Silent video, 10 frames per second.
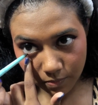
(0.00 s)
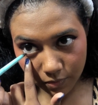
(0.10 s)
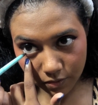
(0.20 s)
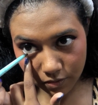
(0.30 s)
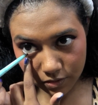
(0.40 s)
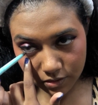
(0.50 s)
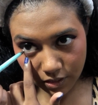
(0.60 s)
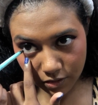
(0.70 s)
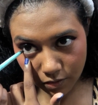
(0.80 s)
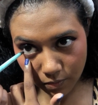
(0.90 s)
because
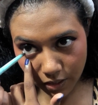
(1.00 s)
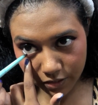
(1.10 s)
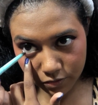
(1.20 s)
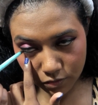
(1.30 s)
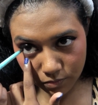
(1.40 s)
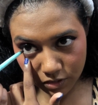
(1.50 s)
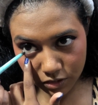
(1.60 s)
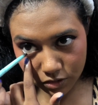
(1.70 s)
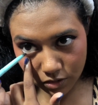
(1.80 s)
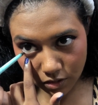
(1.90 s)
that required so
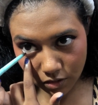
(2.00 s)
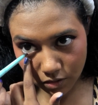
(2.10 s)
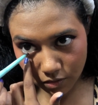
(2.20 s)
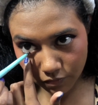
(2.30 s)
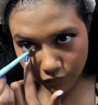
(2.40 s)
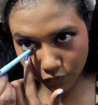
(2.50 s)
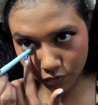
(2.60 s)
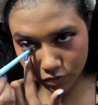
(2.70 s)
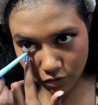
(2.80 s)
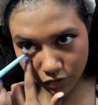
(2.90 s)
much
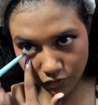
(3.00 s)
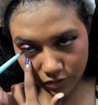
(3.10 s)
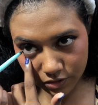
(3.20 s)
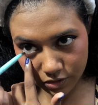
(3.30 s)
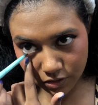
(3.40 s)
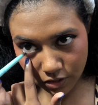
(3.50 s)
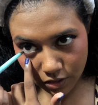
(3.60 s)
force on your wrist.